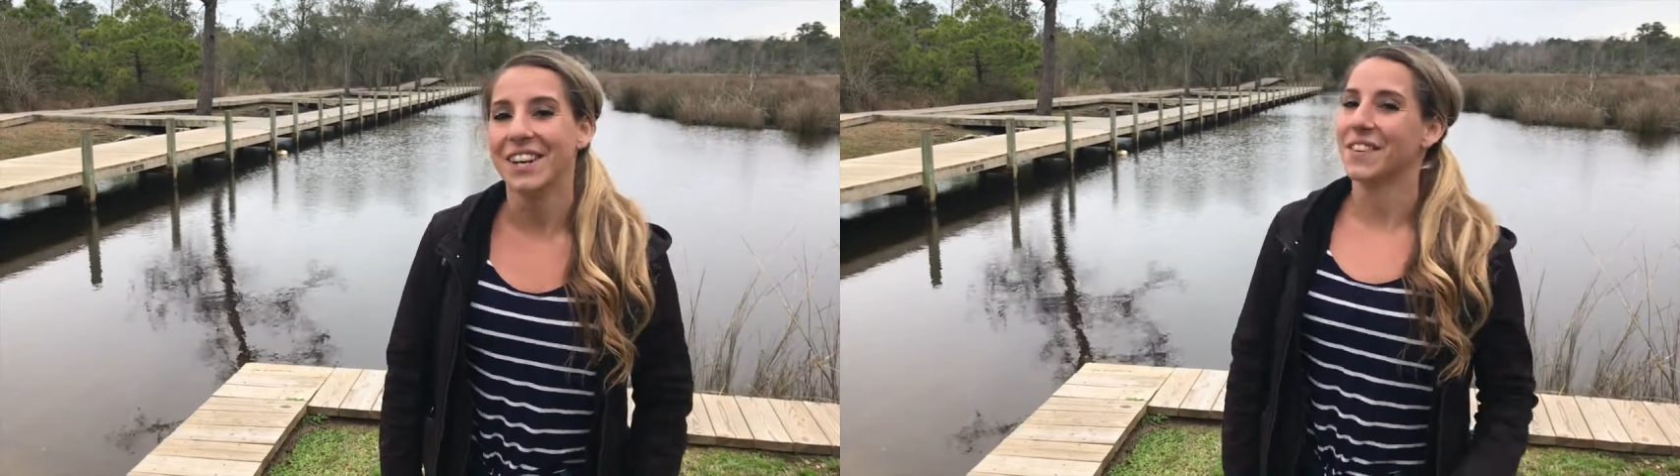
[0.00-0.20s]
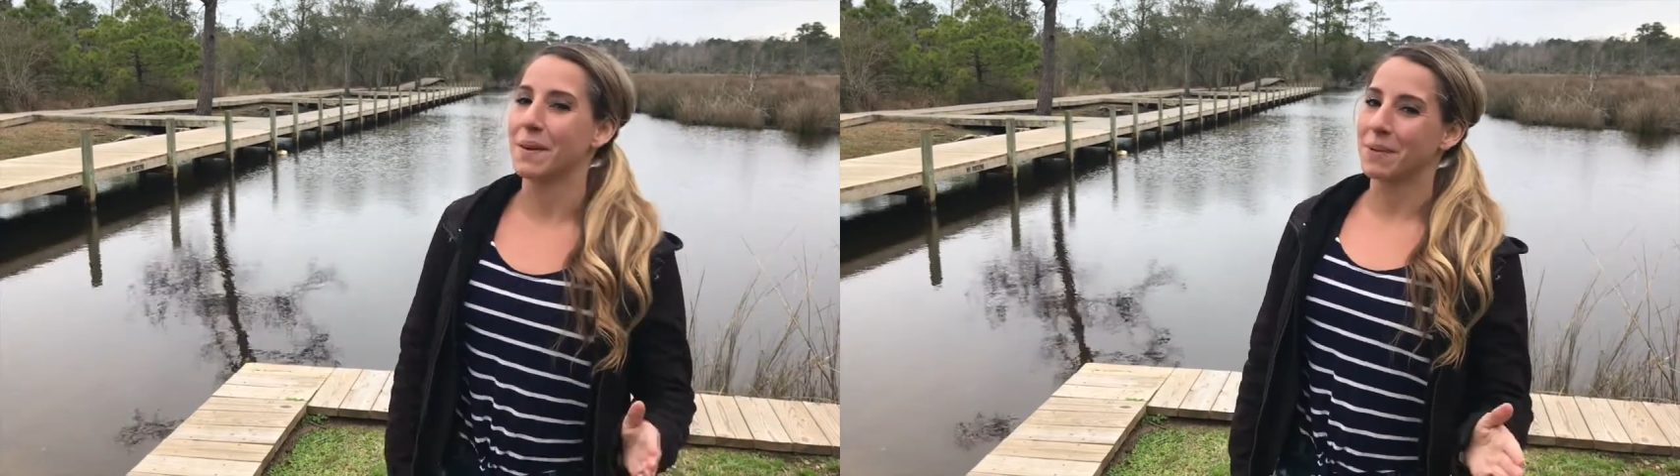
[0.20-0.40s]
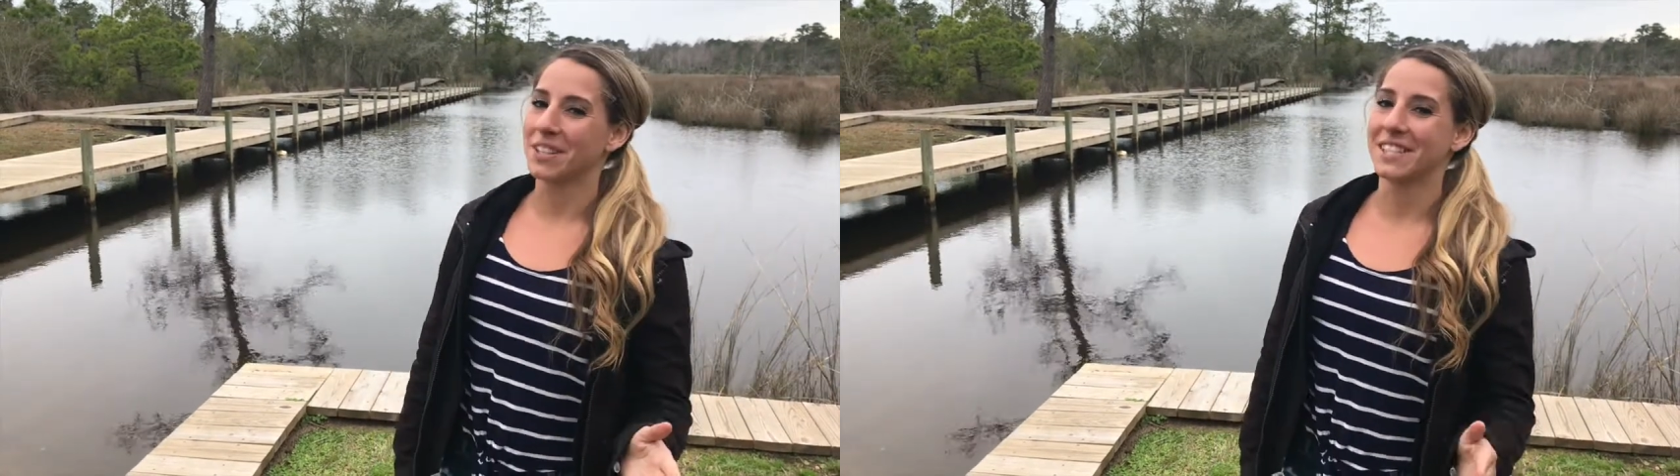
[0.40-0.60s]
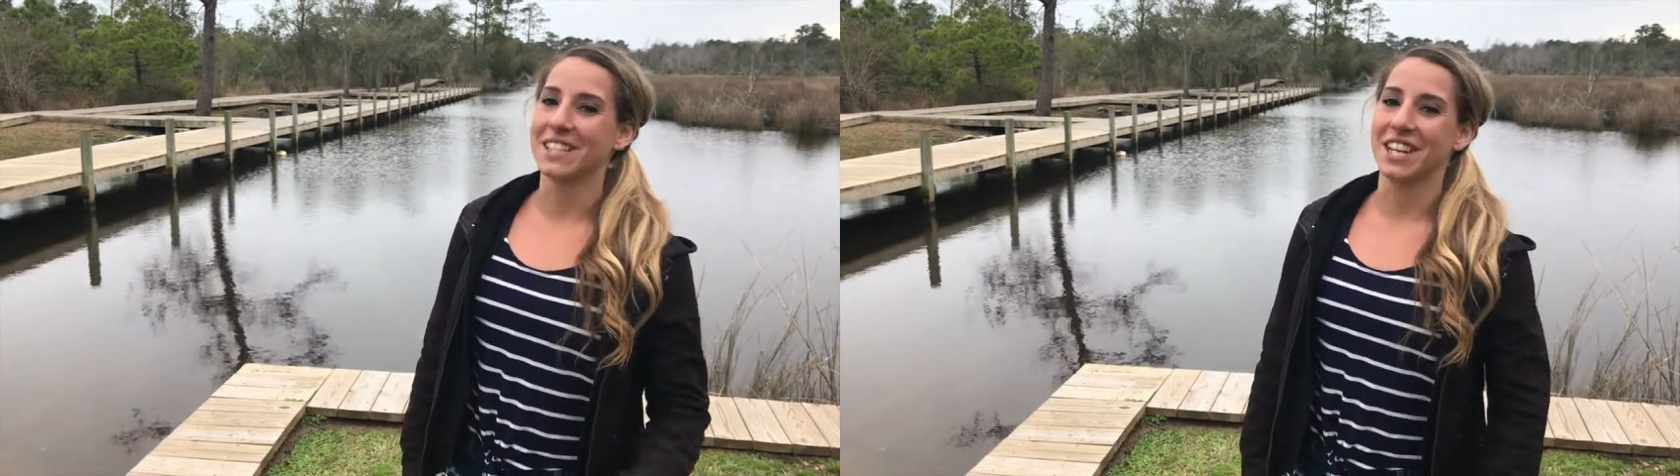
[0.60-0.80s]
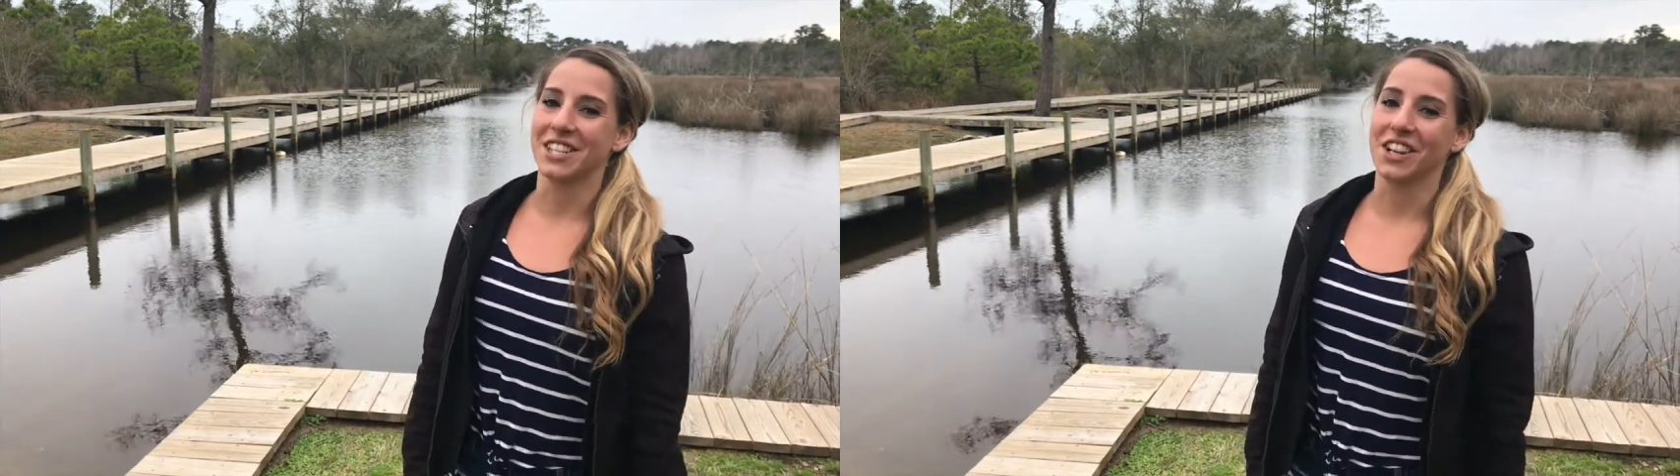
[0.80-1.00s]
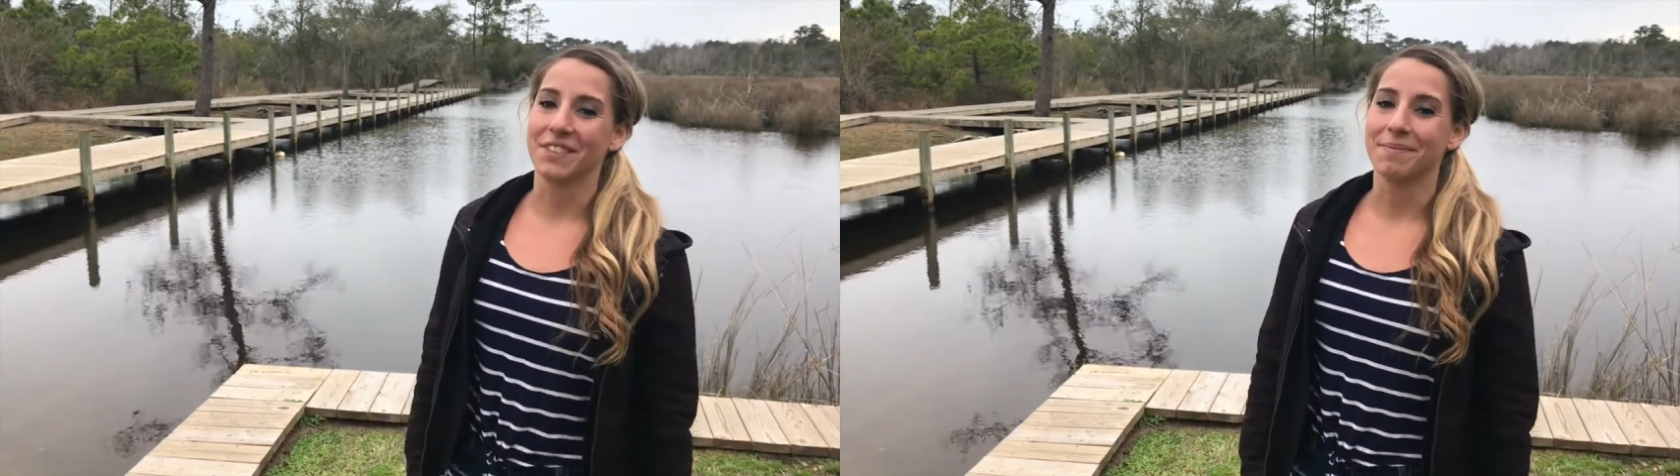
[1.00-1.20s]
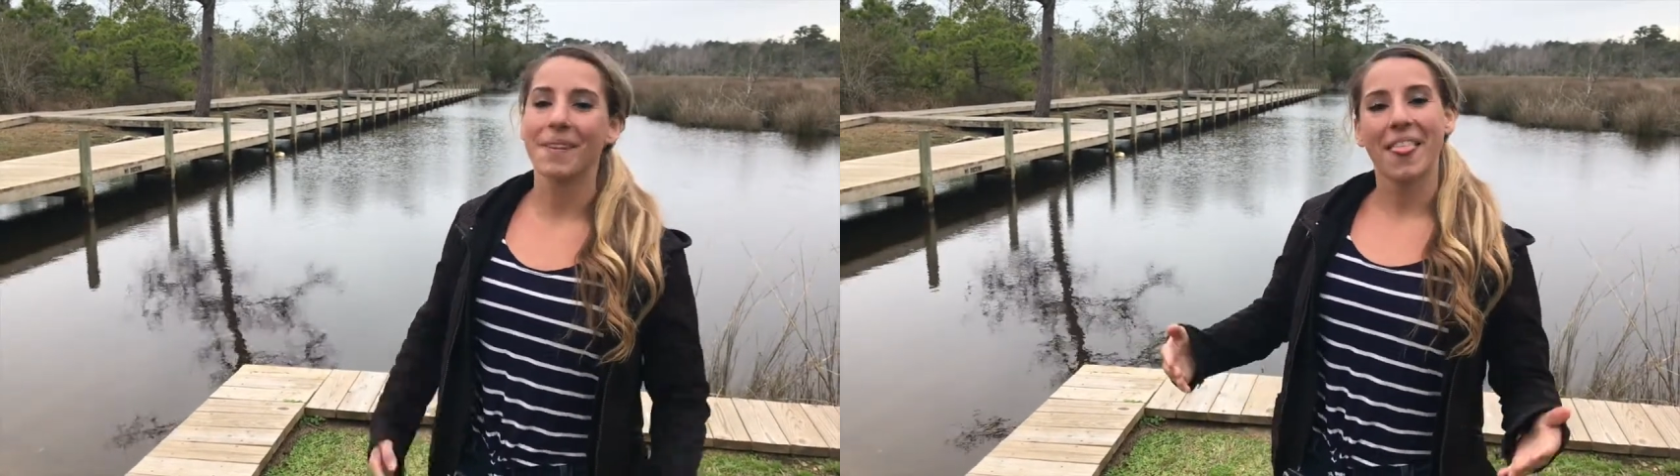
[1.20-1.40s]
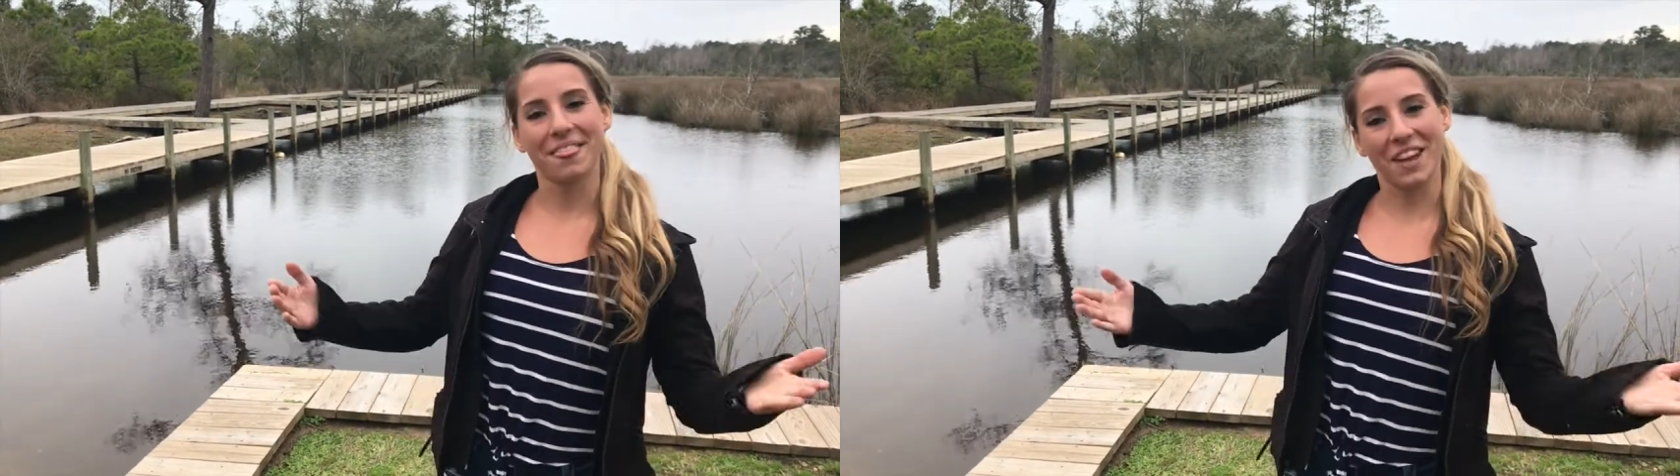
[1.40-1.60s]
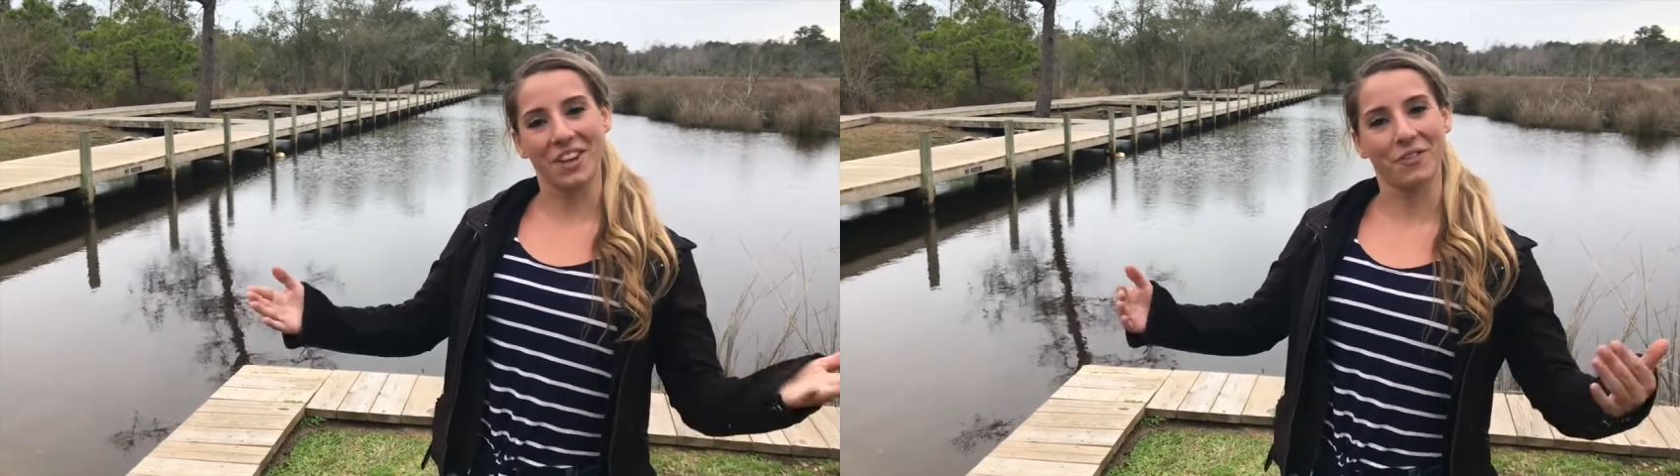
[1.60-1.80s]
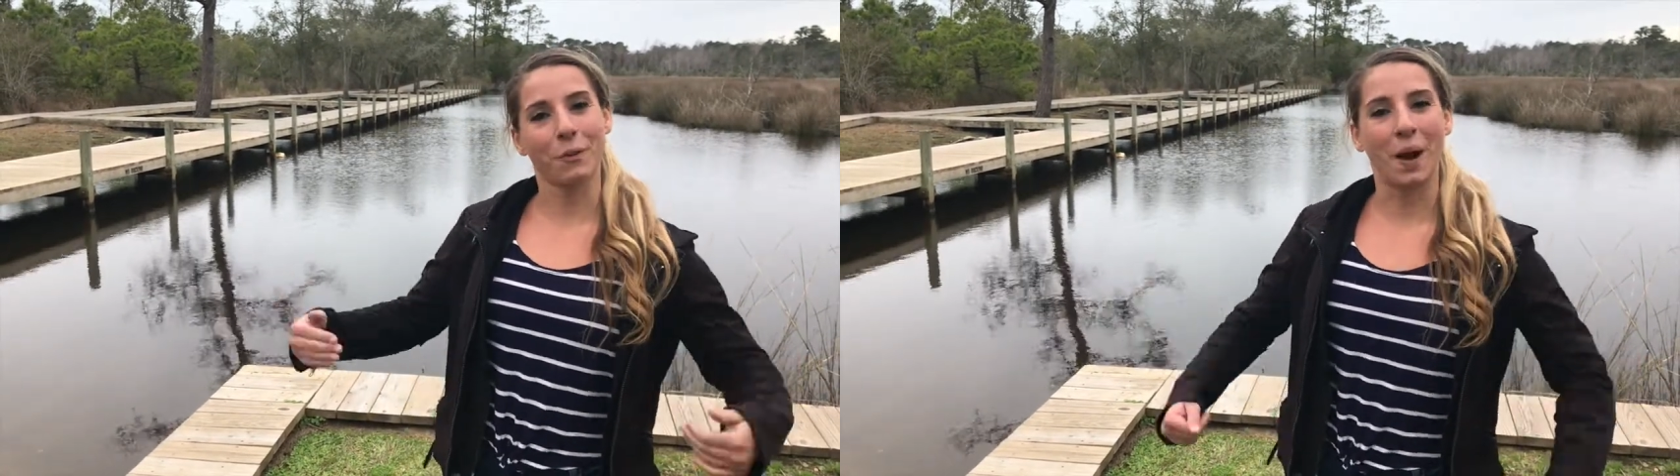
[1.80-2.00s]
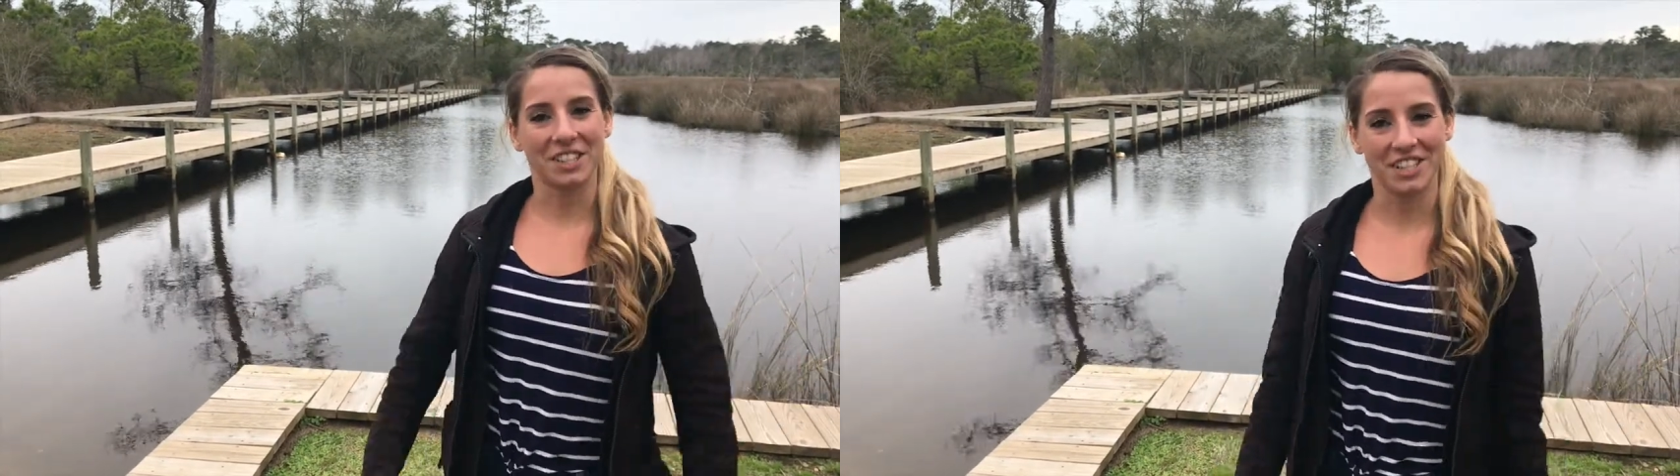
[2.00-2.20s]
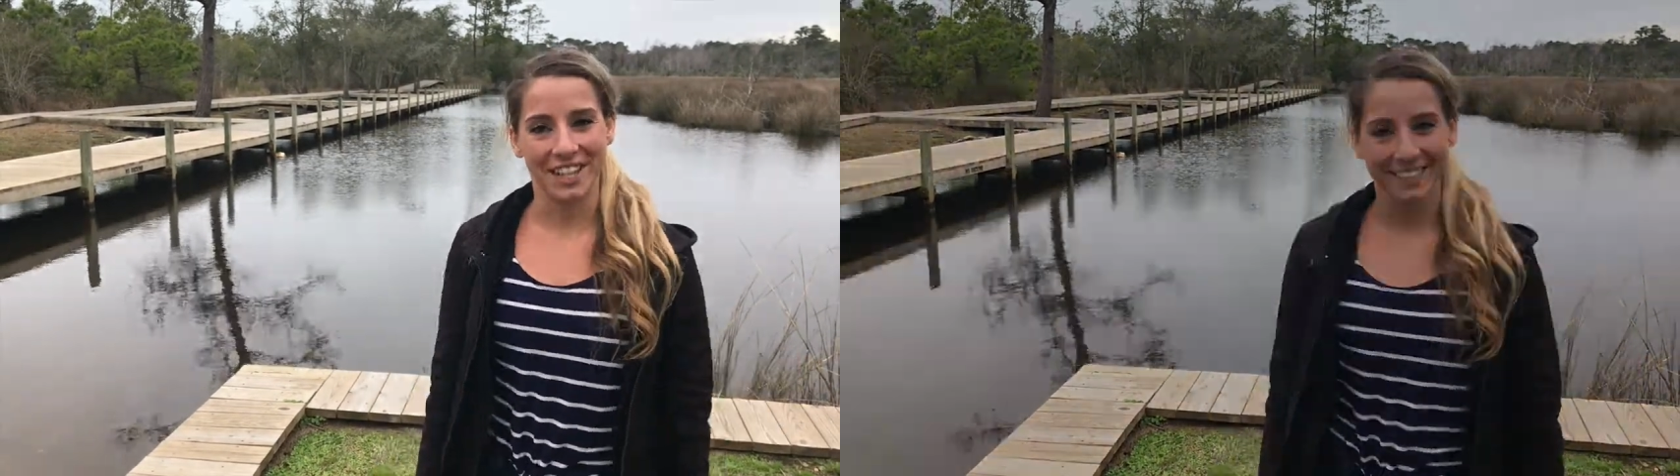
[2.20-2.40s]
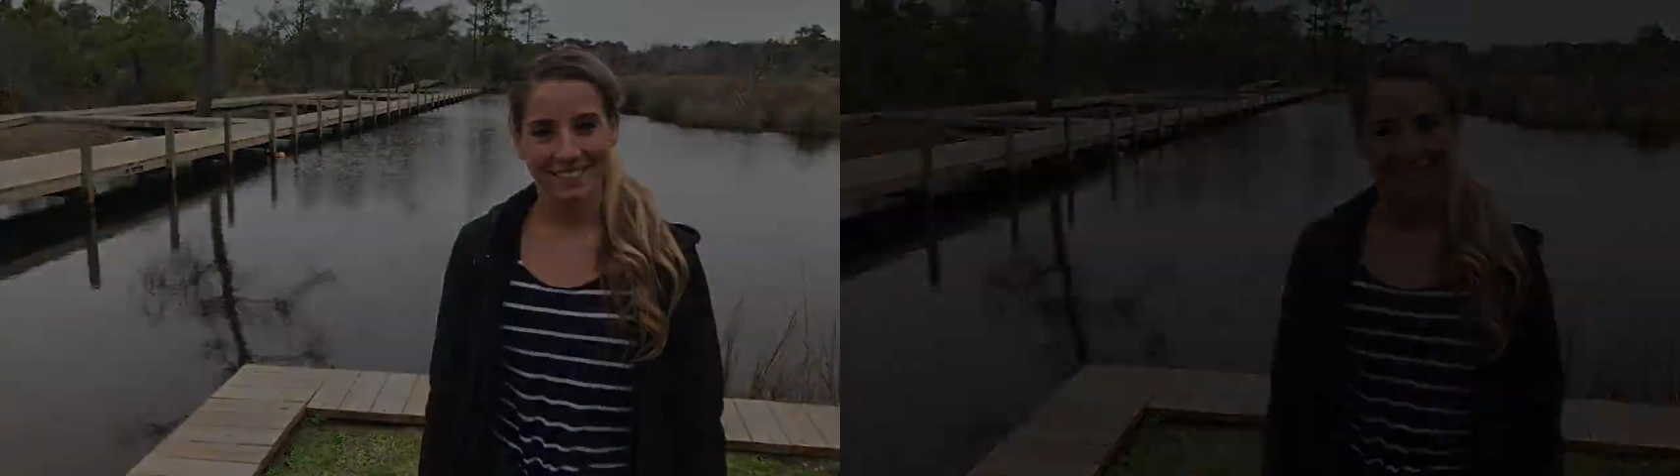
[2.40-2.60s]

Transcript: of our presentation. Thank you for watching.